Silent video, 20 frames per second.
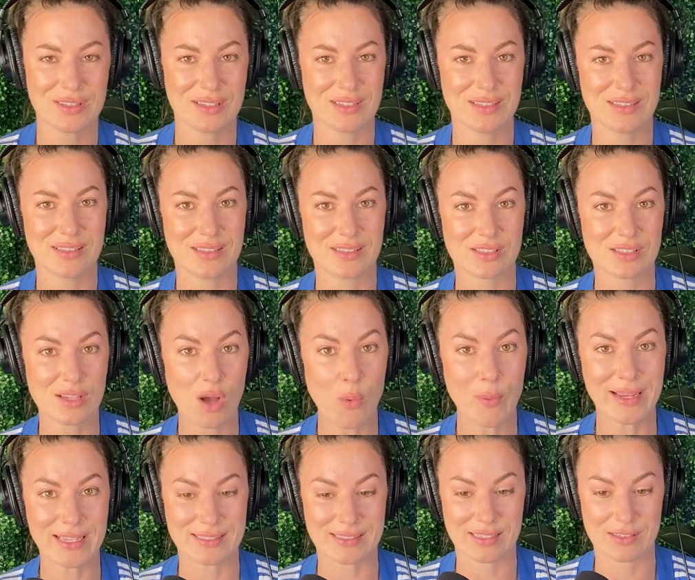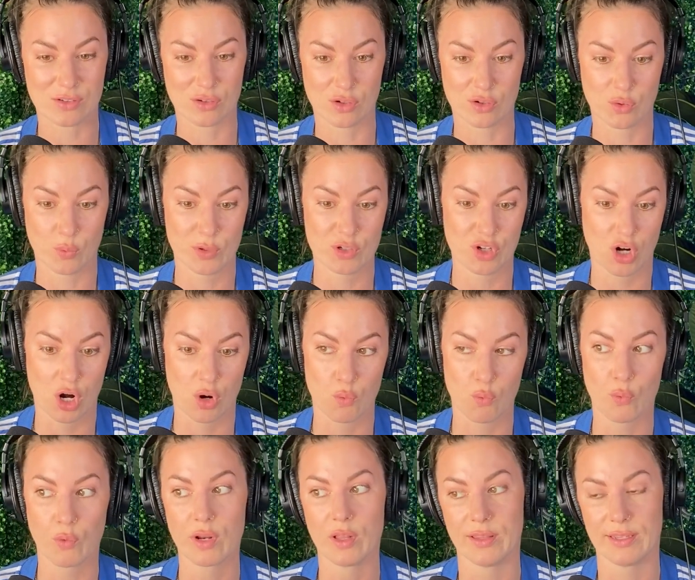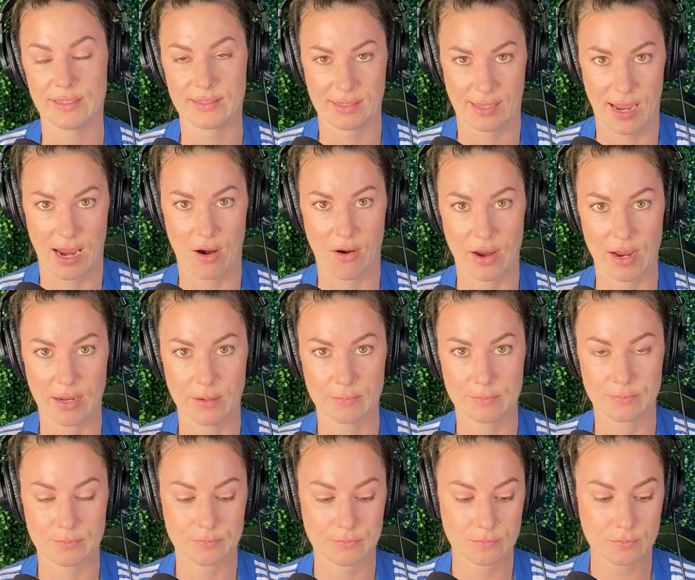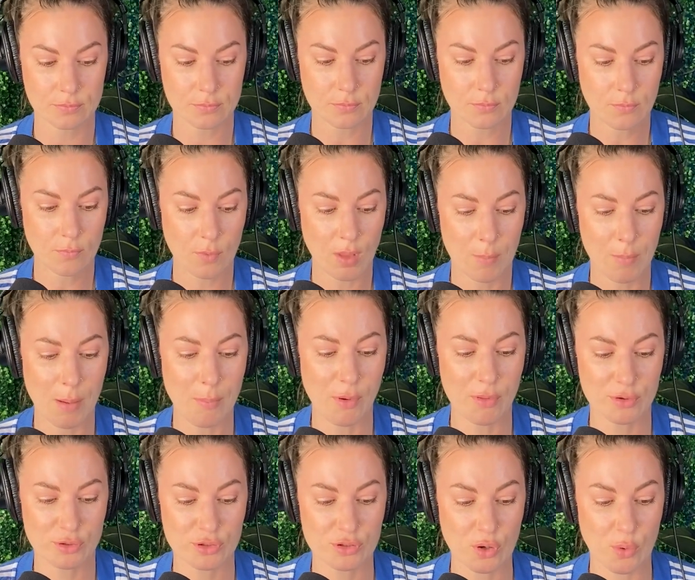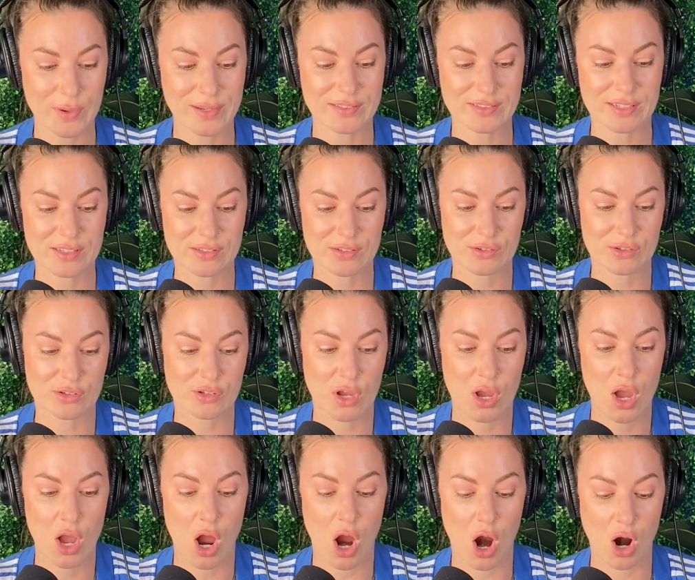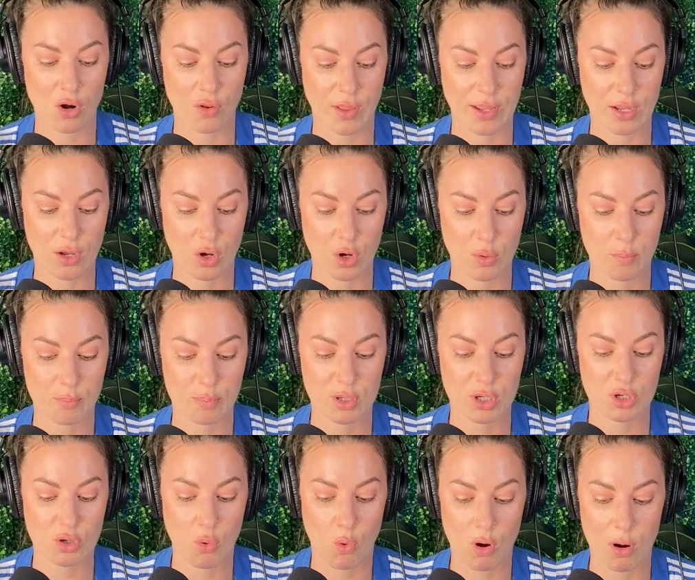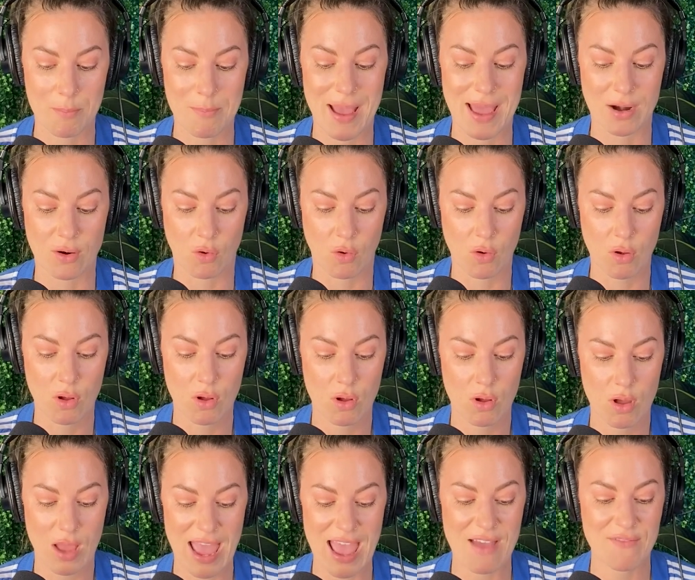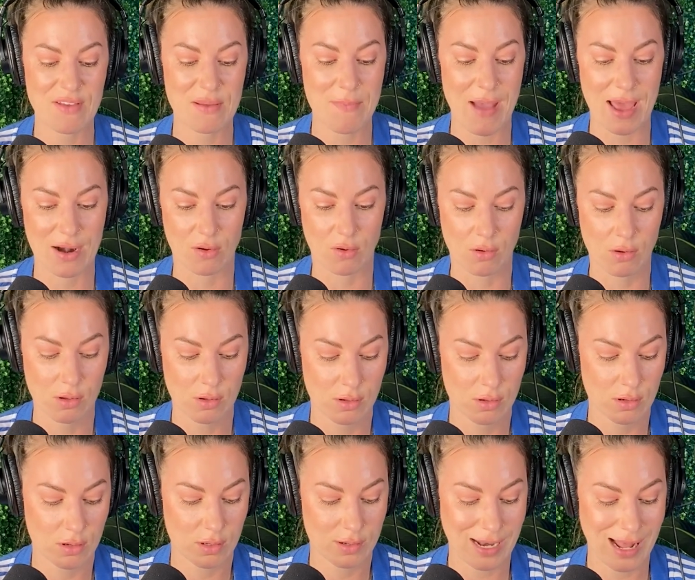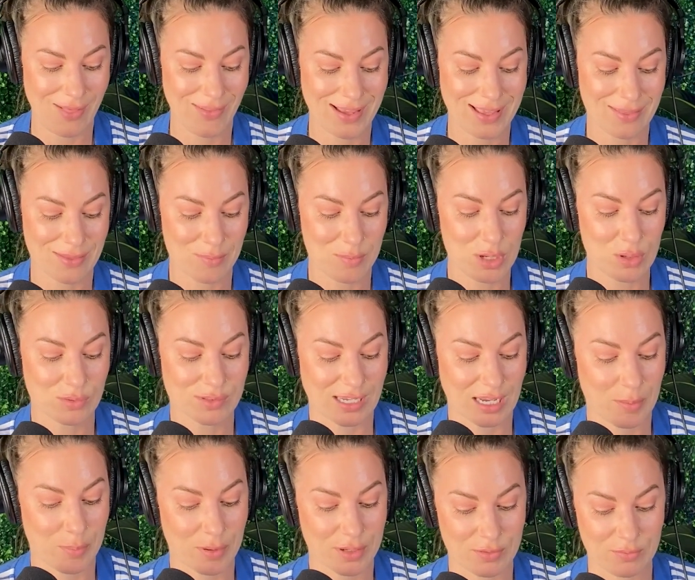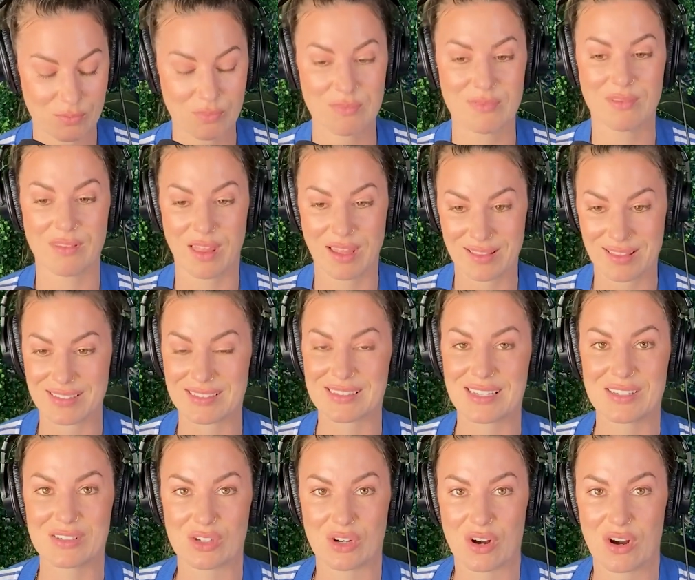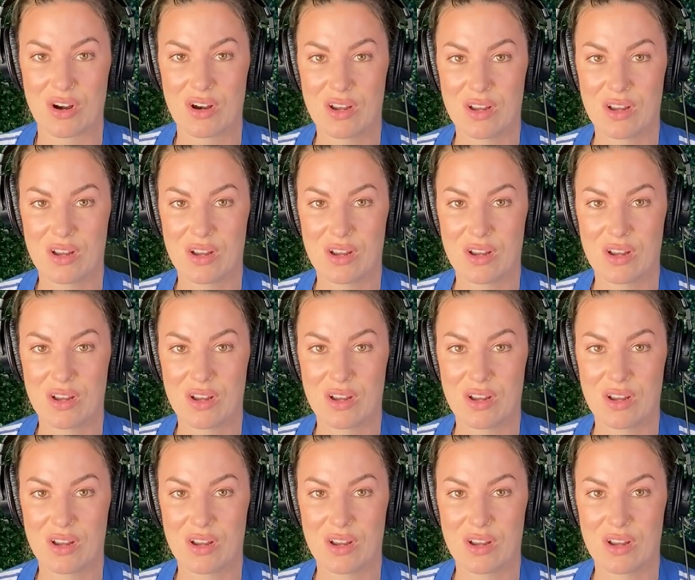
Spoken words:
the sewing scissors, which are really scary. My mother's sewing scissors are like pure metal, heavy metal. Not like the music, but like the scissor.